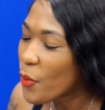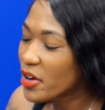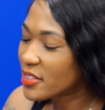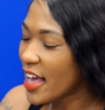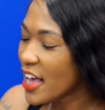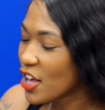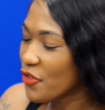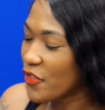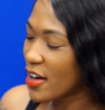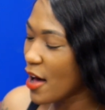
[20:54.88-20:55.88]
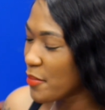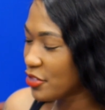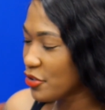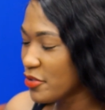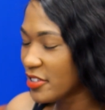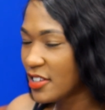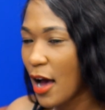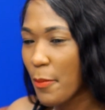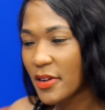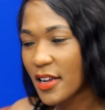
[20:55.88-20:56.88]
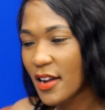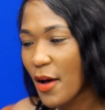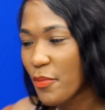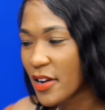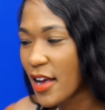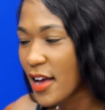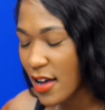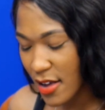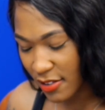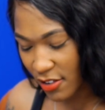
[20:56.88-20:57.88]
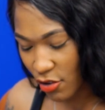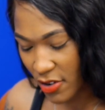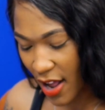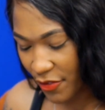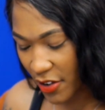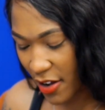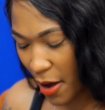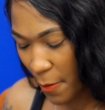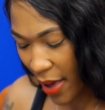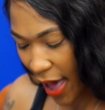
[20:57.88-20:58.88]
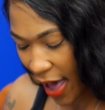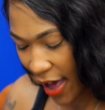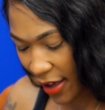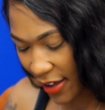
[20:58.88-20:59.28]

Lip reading: well, thank you for coming through and chopping it up with us. You have to come back.